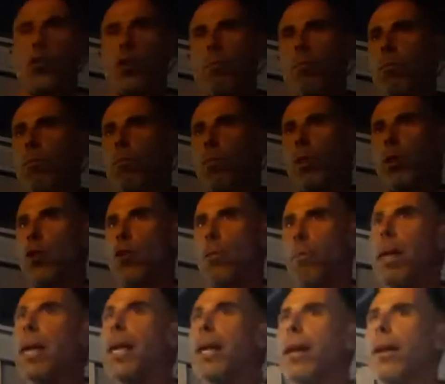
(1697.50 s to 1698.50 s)
I said to him,
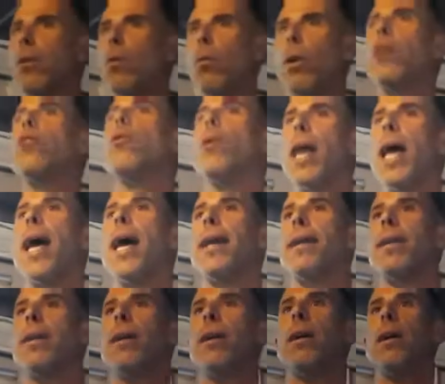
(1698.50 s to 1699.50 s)
What do you mean, where you
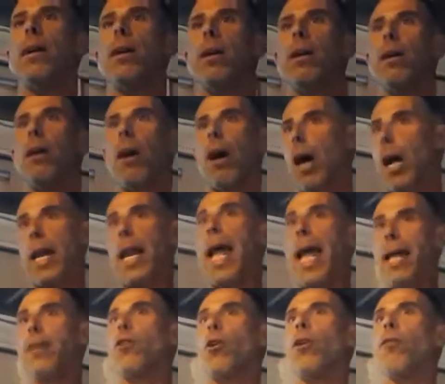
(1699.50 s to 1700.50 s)
land?
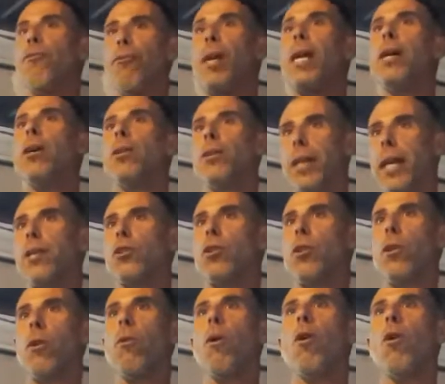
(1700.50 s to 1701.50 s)
I land on a
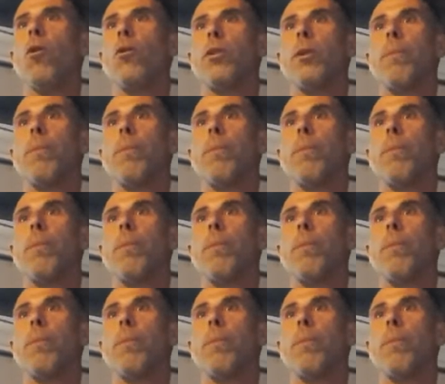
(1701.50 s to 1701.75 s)
field next to the